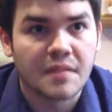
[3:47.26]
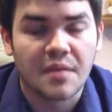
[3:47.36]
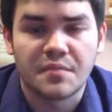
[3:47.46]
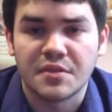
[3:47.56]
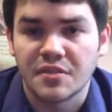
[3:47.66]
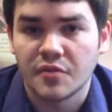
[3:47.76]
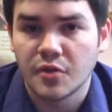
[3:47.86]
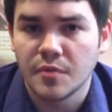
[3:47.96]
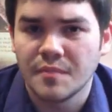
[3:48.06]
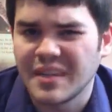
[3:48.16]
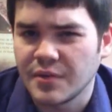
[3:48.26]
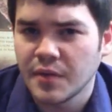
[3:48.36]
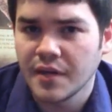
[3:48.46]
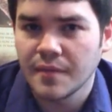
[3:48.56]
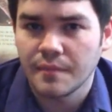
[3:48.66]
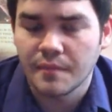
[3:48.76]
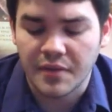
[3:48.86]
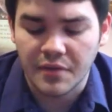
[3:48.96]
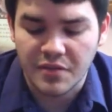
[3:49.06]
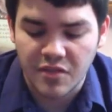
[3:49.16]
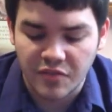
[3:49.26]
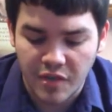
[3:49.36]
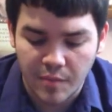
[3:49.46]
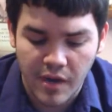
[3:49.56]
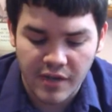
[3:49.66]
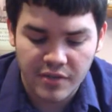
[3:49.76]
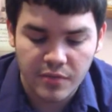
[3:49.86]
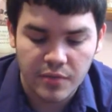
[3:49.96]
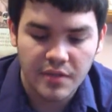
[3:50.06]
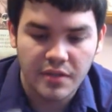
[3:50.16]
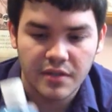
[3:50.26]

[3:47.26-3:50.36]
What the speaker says: comforts of home in a way, but they're still very practical.